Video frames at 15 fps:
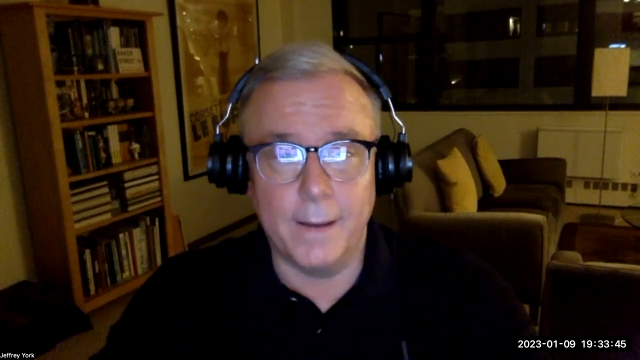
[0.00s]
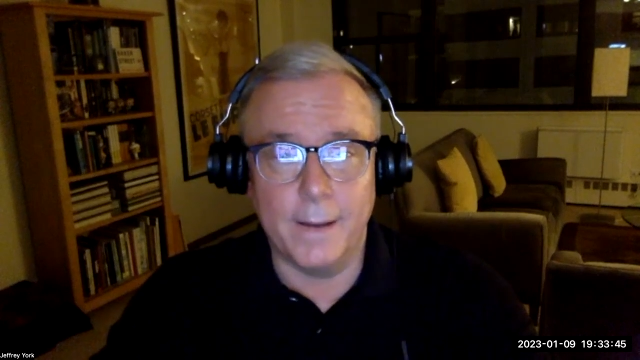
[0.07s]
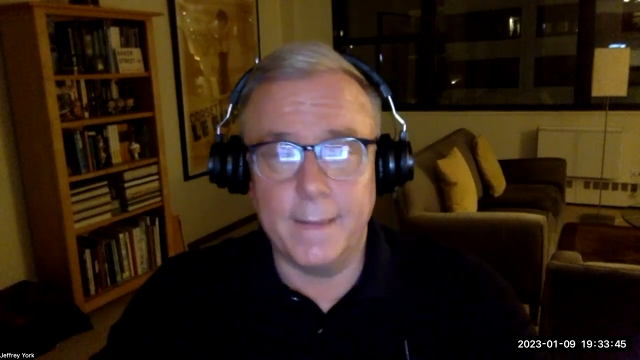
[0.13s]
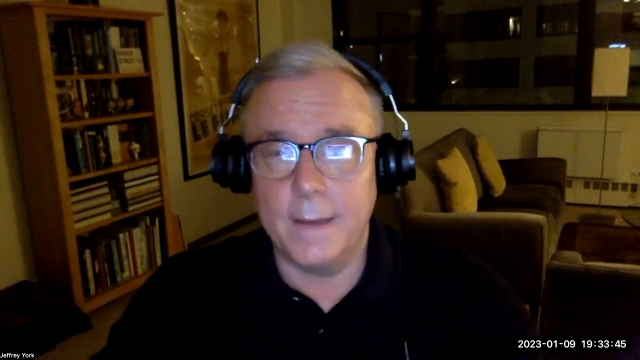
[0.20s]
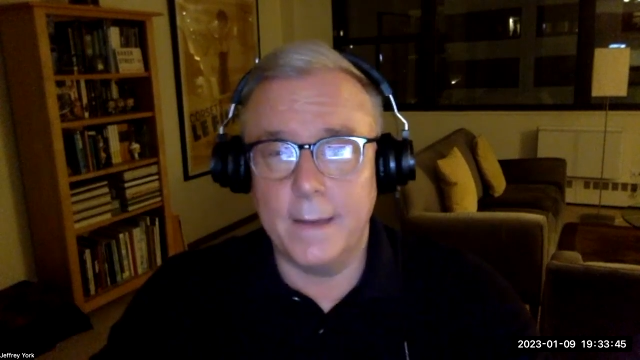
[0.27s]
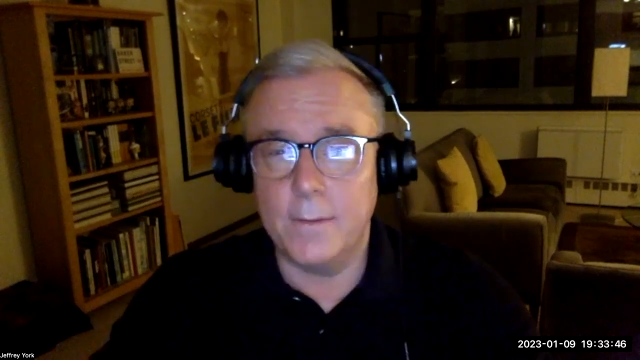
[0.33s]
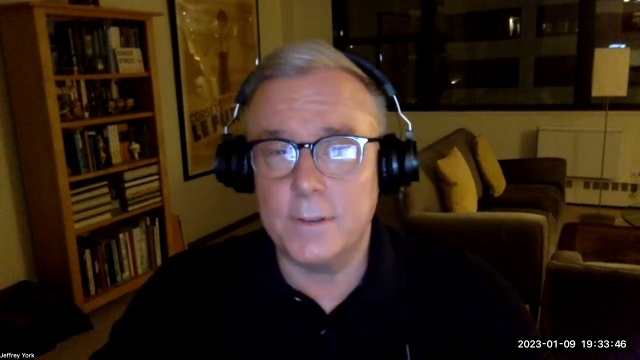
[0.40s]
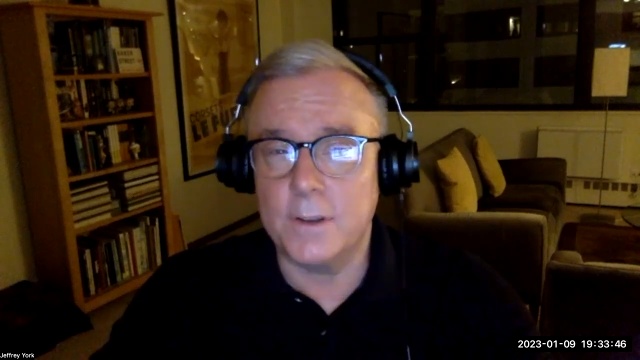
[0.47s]
I
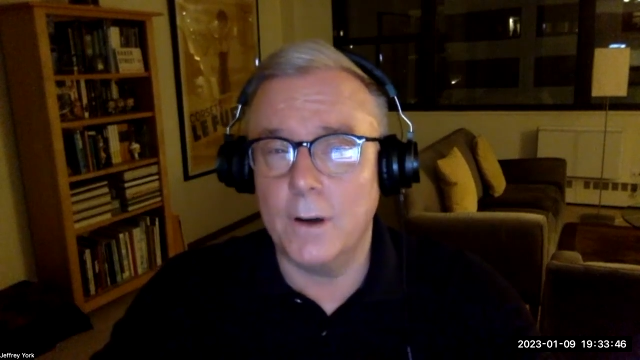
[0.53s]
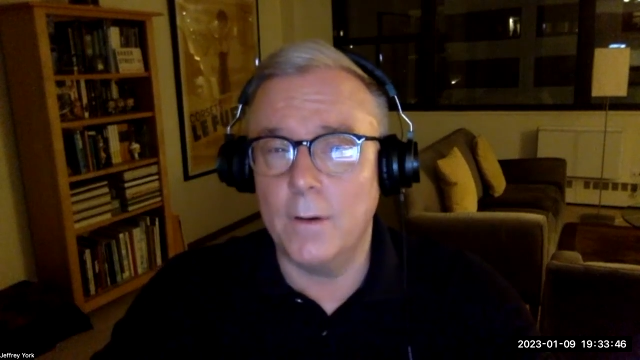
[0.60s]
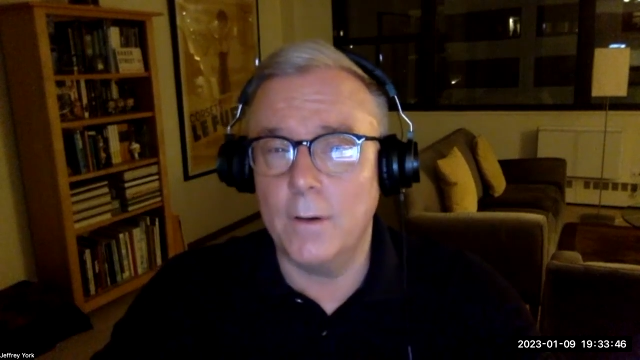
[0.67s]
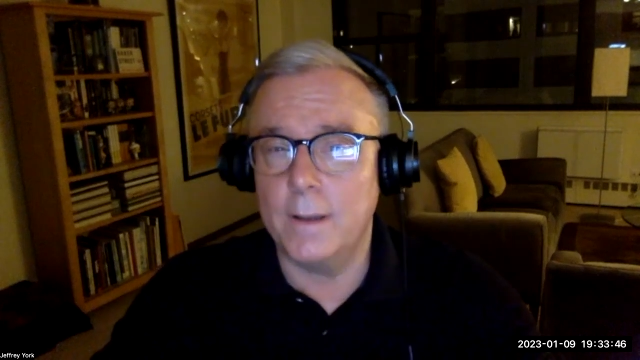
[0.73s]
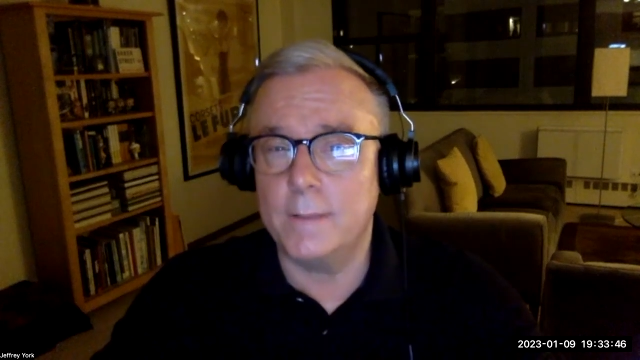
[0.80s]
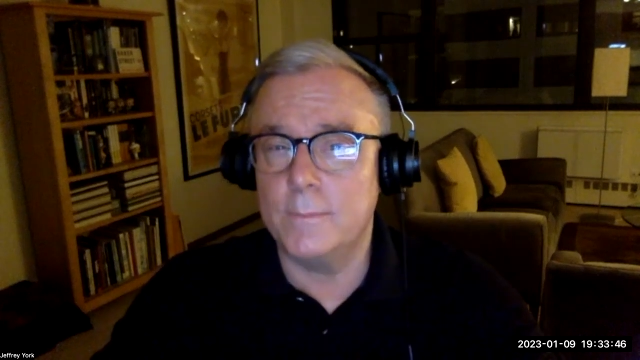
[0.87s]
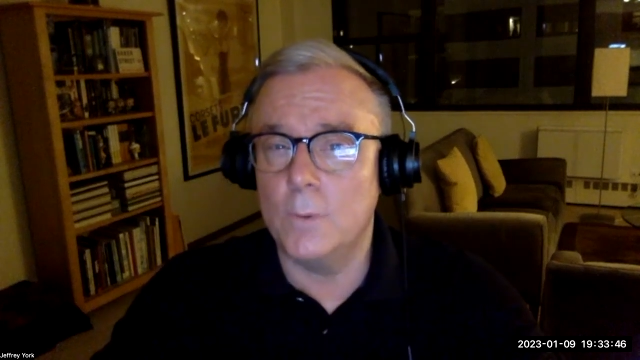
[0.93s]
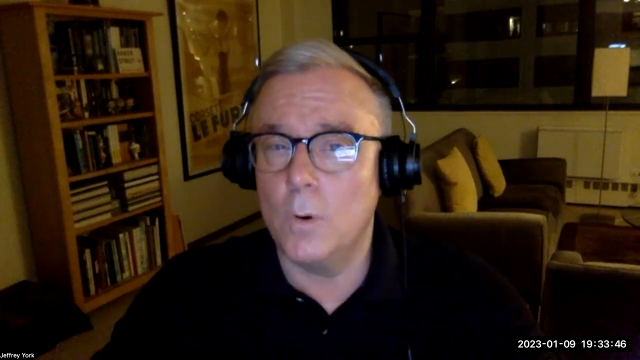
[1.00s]
think was
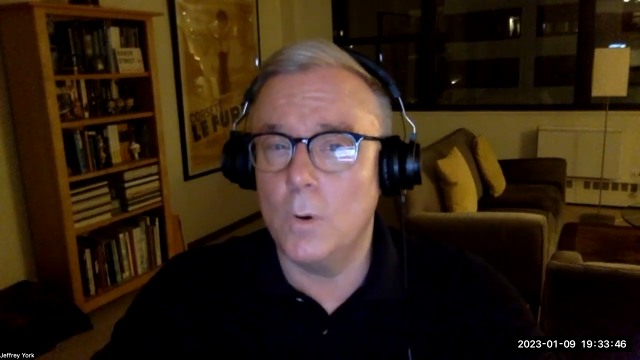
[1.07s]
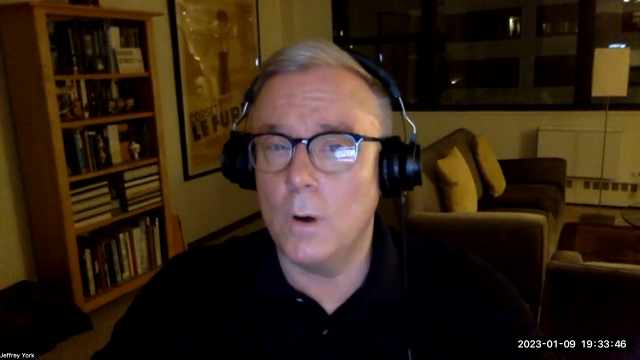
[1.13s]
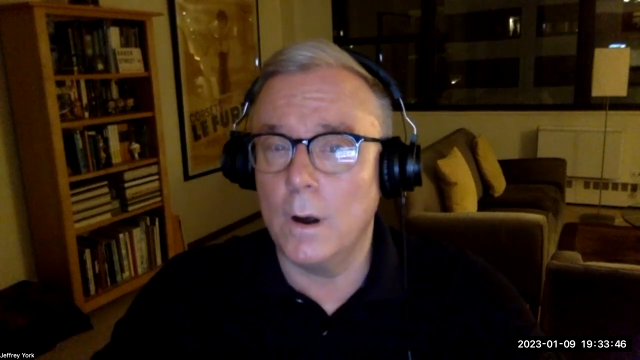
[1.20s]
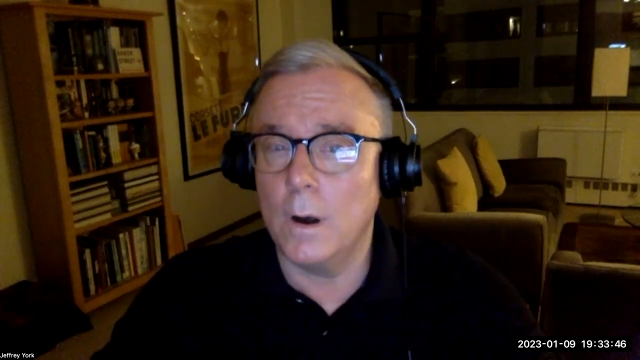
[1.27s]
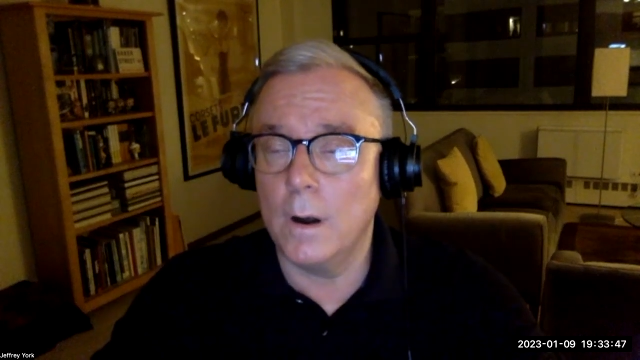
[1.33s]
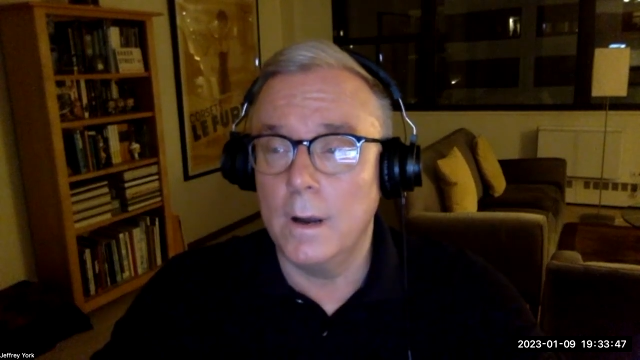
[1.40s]
always more